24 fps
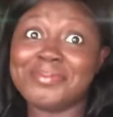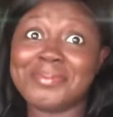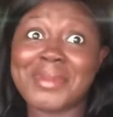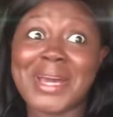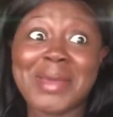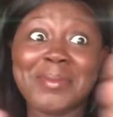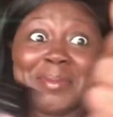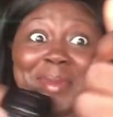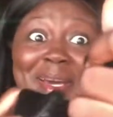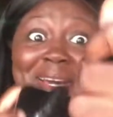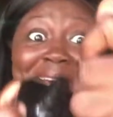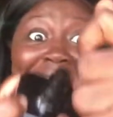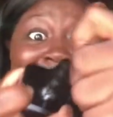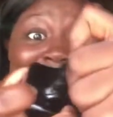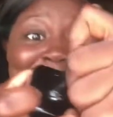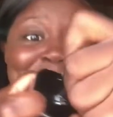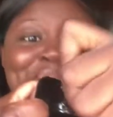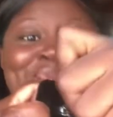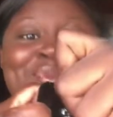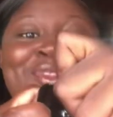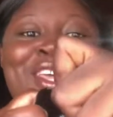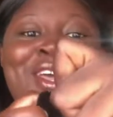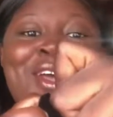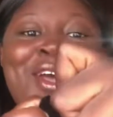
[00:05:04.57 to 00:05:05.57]
My
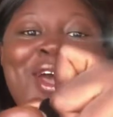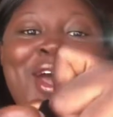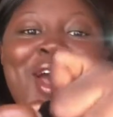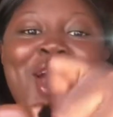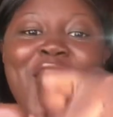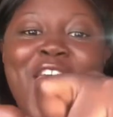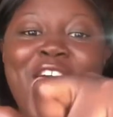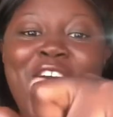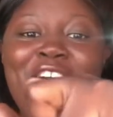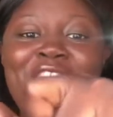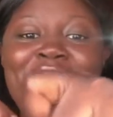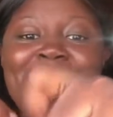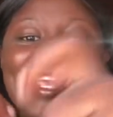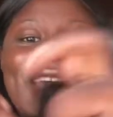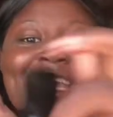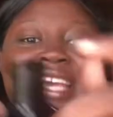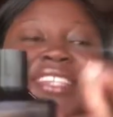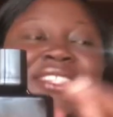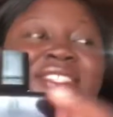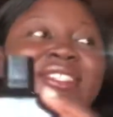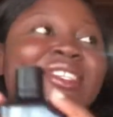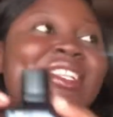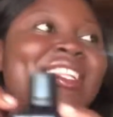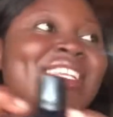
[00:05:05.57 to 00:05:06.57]
bad.
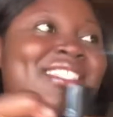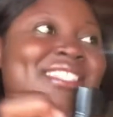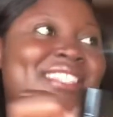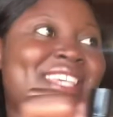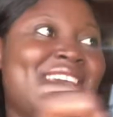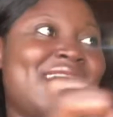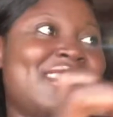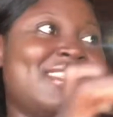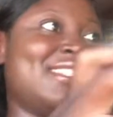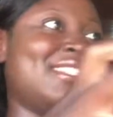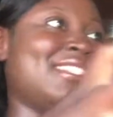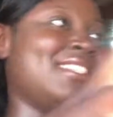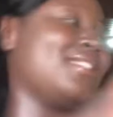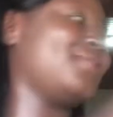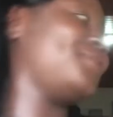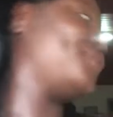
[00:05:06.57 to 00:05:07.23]
Okay, so let's get into the